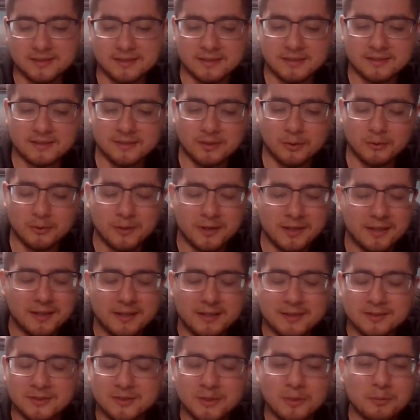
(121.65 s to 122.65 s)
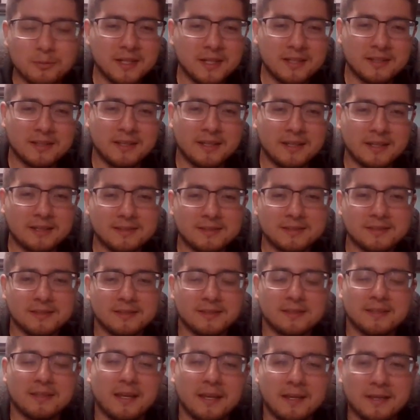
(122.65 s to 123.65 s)
And so things
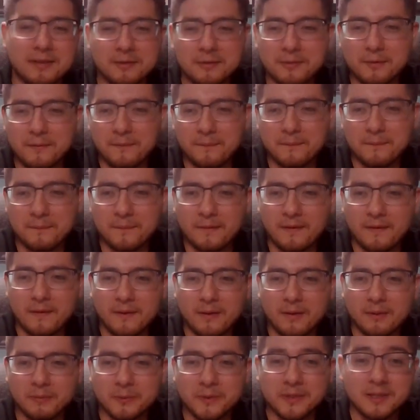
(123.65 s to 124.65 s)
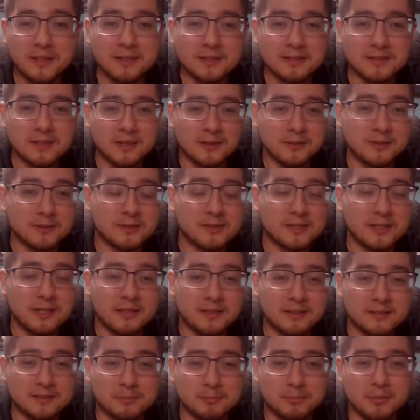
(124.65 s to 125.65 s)
that we need to understand
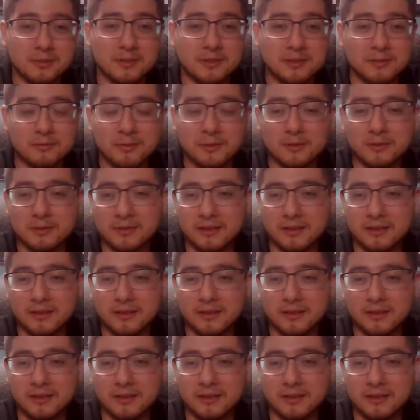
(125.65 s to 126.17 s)
as a believer.